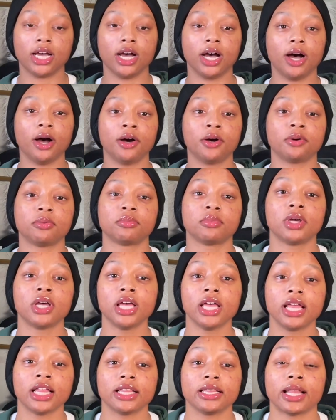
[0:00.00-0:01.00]
I'm
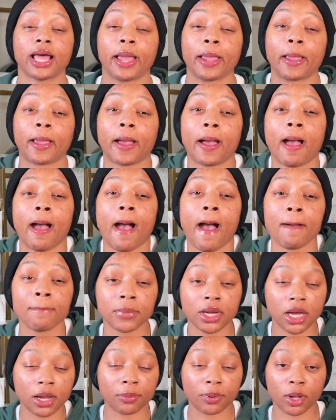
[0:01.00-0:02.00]
going
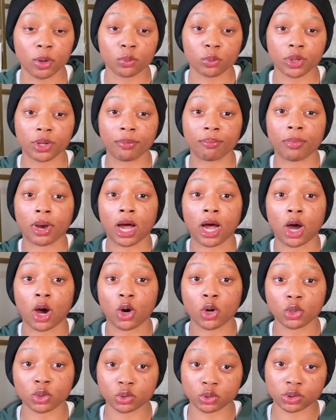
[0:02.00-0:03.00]
to come out with my
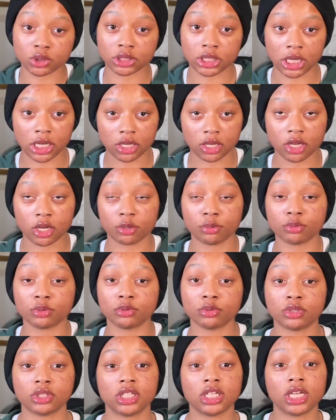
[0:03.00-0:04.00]
own skincare
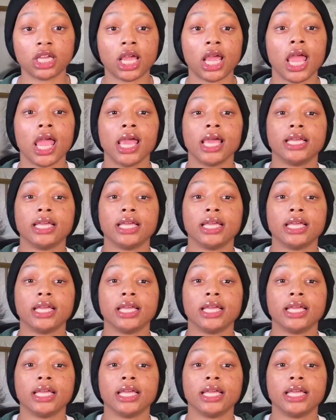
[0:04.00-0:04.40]
routine.